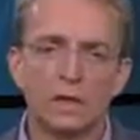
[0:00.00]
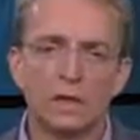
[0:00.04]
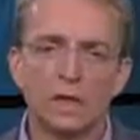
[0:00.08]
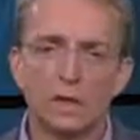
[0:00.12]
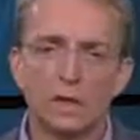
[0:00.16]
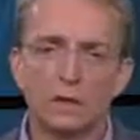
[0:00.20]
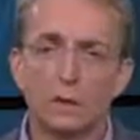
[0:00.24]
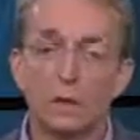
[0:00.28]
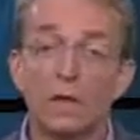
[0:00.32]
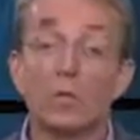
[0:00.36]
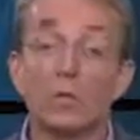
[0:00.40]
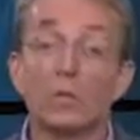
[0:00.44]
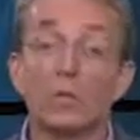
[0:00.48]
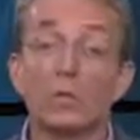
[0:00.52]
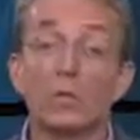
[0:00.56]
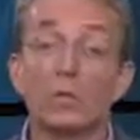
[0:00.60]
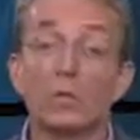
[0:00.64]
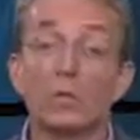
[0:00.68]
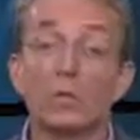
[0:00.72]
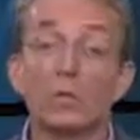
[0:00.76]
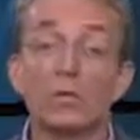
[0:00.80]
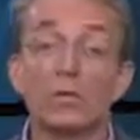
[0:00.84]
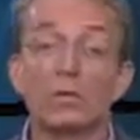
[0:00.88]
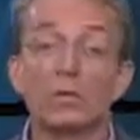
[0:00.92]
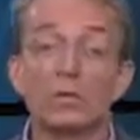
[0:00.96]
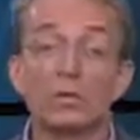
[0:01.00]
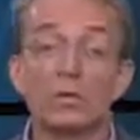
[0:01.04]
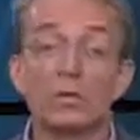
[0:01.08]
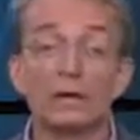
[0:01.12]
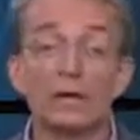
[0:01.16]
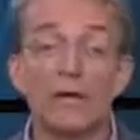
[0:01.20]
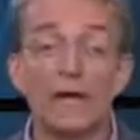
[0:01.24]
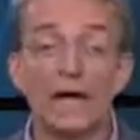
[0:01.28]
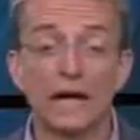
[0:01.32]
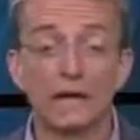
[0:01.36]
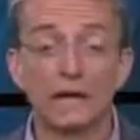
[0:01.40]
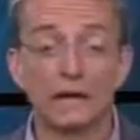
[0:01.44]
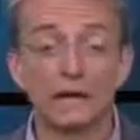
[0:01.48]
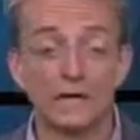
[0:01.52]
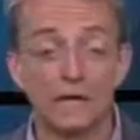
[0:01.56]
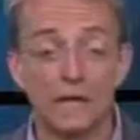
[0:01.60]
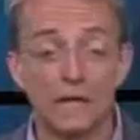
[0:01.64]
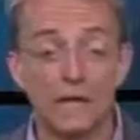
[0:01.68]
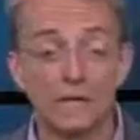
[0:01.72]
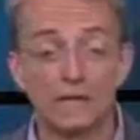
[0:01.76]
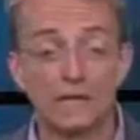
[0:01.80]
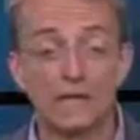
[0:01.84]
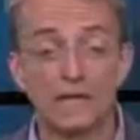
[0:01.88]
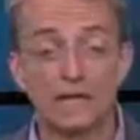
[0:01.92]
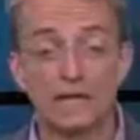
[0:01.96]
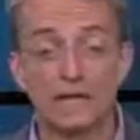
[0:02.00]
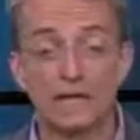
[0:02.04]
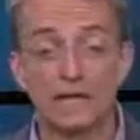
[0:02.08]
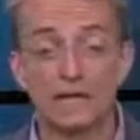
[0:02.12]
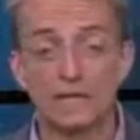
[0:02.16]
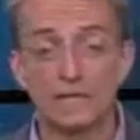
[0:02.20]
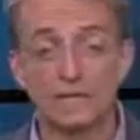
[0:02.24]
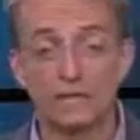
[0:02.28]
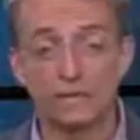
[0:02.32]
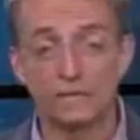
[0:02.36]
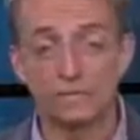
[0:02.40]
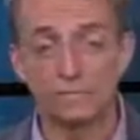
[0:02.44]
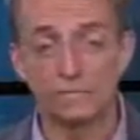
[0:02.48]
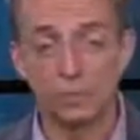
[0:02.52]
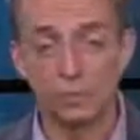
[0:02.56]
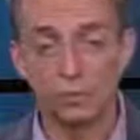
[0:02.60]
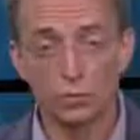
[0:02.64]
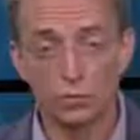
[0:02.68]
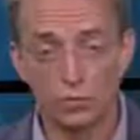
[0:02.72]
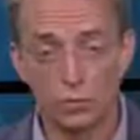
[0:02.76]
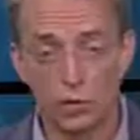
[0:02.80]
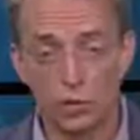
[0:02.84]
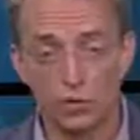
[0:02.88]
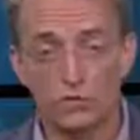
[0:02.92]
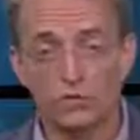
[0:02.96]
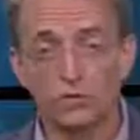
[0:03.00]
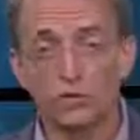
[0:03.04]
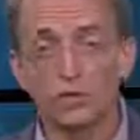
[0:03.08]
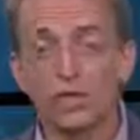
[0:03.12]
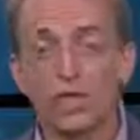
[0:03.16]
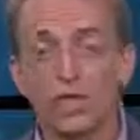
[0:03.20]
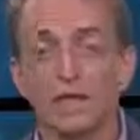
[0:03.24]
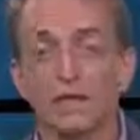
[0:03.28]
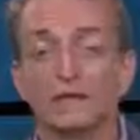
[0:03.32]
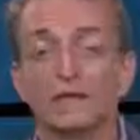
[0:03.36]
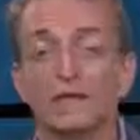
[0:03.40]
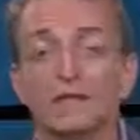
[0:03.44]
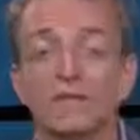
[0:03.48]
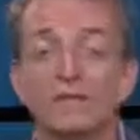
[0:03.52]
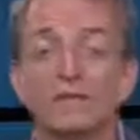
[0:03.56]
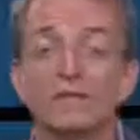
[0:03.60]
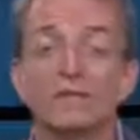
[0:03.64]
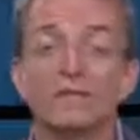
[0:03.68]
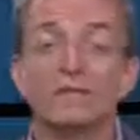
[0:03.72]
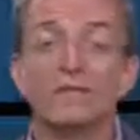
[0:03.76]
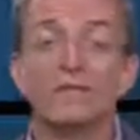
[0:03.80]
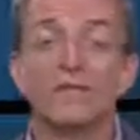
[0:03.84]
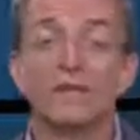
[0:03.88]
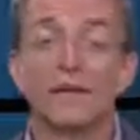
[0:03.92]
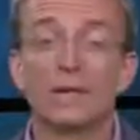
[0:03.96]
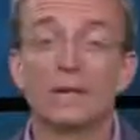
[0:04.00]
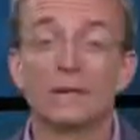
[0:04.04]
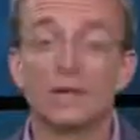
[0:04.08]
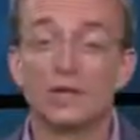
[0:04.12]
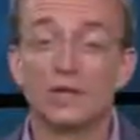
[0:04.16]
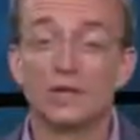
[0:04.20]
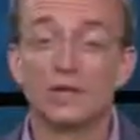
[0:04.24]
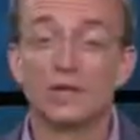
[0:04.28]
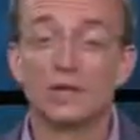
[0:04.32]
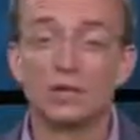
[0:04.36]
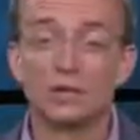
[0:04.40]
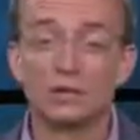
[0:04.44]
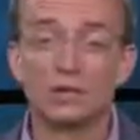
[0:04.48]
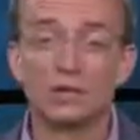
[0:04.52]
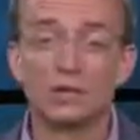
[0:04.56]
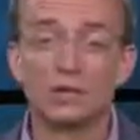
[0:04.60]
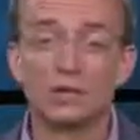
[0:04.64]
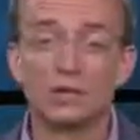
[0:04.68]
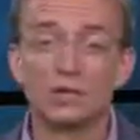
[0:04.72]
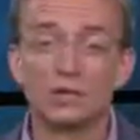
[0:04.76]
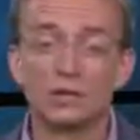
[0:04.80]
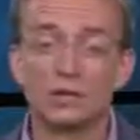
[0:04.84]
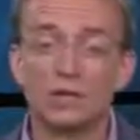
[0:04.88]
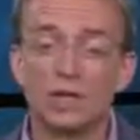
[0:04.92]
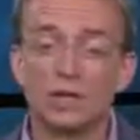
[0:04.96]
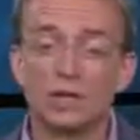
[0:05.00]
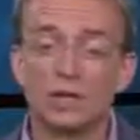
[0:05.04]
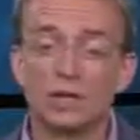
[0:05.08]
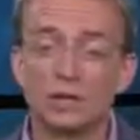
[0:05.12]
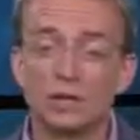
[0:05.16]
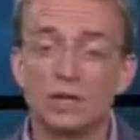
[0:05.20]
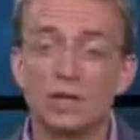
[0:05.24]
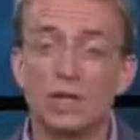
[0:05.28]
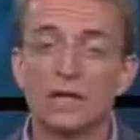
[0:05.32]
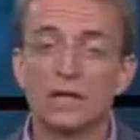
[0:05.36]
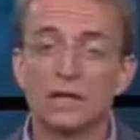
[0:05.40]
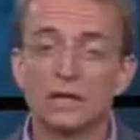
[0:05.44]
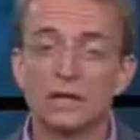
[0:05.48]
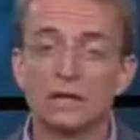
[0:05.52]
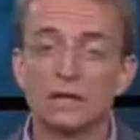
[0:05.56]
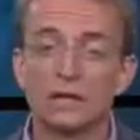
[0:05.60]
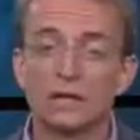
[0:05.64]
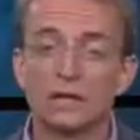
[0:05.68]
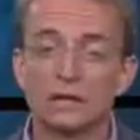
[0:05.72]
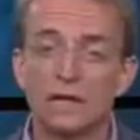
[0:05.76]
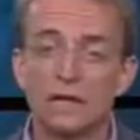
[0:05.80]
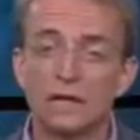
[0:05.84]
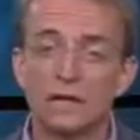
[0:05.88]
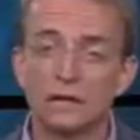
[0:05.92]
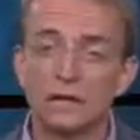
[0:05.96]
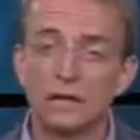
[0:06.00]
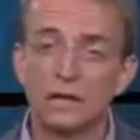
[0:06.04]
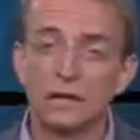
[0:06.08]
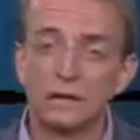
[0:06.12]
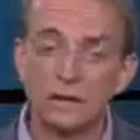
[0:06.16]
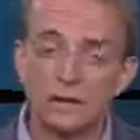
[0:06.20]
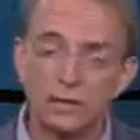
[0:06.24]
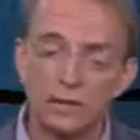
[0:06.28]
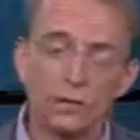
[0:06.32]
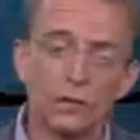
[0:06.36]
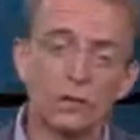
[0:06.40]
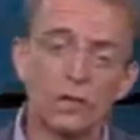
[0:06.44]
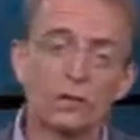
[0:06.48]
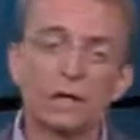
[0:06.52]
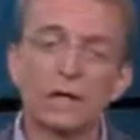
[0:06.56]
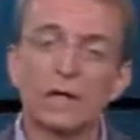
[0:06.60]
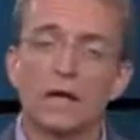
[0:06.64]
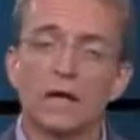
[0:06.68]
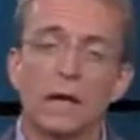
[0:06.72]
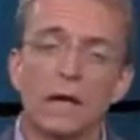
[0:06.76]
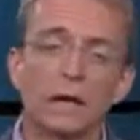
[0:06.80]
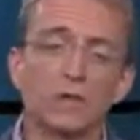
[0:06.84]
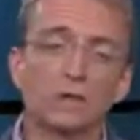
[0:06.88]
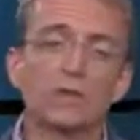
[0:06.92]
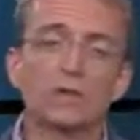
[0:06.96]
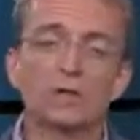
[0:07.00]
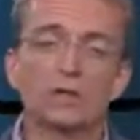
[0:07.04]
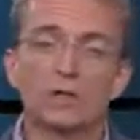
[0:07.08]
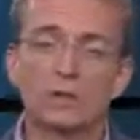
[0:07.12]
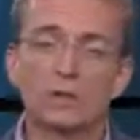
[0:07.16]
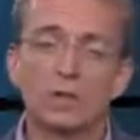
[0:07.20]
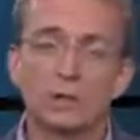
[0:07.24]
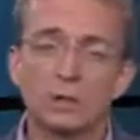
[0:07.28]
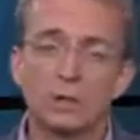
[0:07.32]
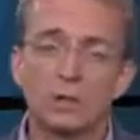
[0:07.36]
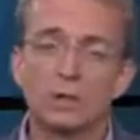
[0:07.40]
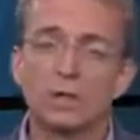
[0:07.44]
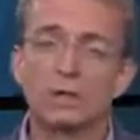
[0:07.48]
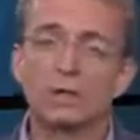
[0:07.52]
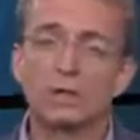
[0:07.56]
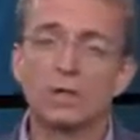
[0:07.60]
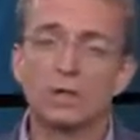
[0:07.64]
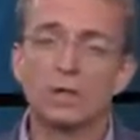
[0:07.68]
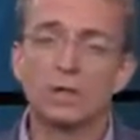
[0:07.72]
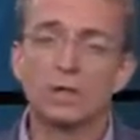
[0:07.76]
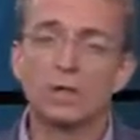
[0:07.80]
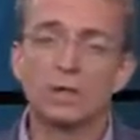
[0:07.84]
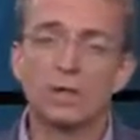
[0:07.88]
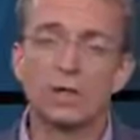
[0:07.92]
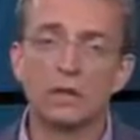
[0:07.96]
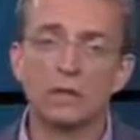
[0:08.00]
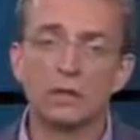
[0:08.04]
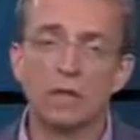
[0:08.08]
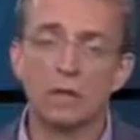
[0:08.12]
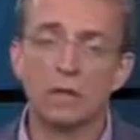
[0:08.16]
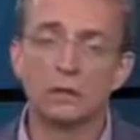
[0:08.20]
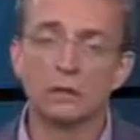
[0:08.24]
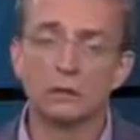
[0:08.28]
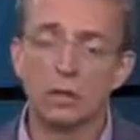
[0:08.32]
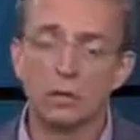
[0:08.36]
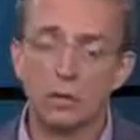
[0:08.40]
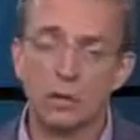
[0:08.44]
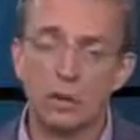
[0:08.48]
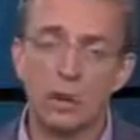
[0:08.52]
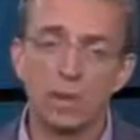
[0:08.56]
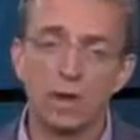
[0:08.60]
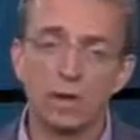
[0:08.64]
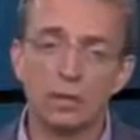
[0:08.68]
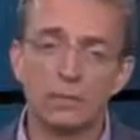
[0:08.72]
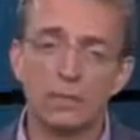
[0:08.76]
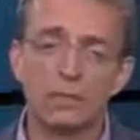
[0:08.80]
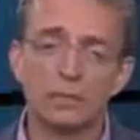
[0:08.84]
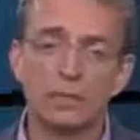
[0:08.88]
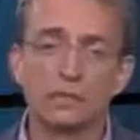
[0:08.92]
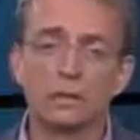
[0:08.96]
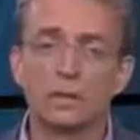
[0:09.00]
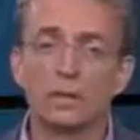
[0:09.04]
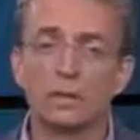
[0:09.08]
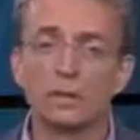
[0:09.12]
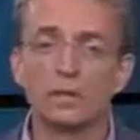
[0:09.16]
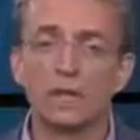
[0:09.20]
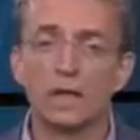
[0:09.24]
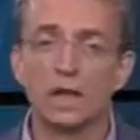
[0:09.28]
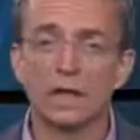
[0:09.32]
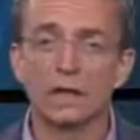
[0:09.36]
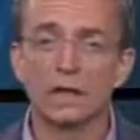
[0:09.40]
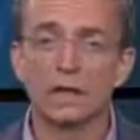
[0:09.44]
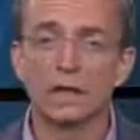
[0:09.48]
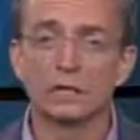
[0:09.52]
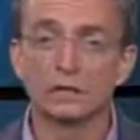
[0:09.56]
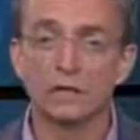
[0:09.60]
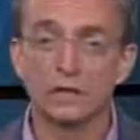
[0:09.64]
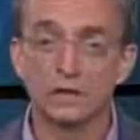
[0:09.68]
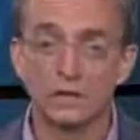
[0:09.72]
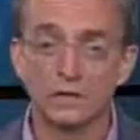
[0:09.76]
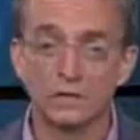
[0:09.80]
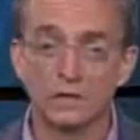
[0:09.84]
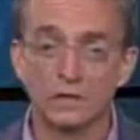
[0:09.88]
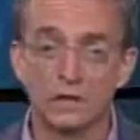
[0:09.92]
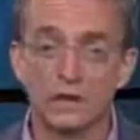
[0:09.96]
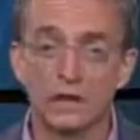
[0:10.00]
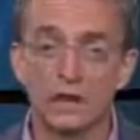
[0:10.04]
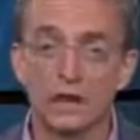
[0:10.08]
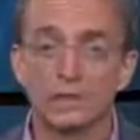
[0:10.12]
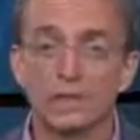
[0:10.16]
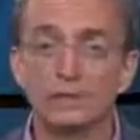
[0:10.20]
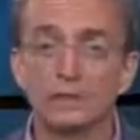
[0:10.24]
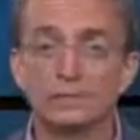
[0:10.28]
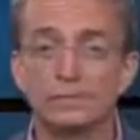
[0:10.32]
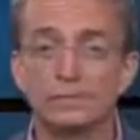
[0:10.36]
And we can work with you on how to take advantage of the rich set of VMware solutions to make sure that you're accomplishing your GDPR requirements and objectives as well.